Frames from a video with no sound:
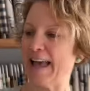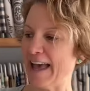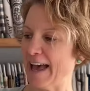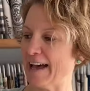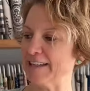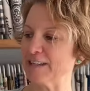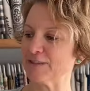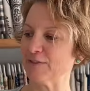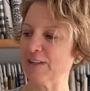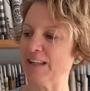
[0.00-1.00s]
And it is
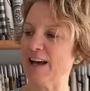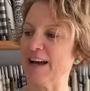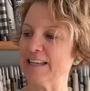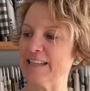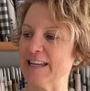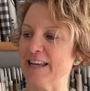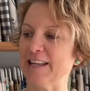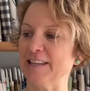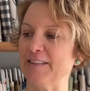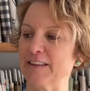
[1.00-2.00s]
fully lined
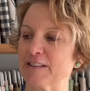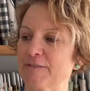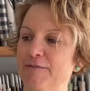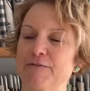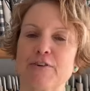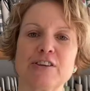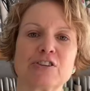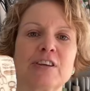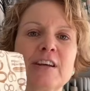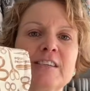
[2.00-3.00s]
in this
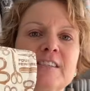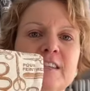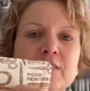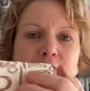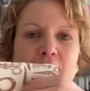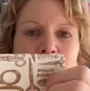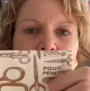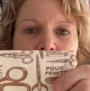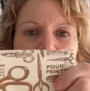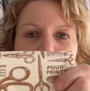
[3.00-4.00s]
French scissor
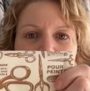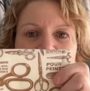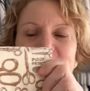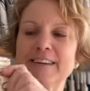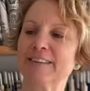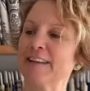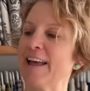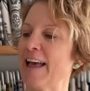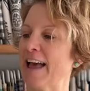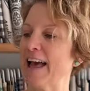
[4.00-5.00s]
fabric.
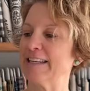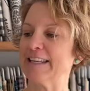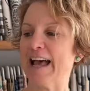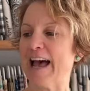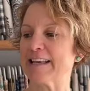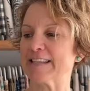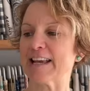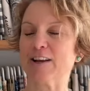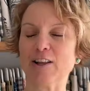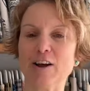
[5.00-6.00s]
And it has a
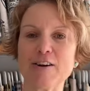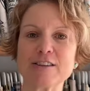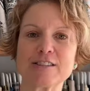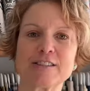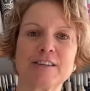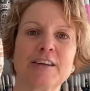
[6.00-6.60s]
Clark's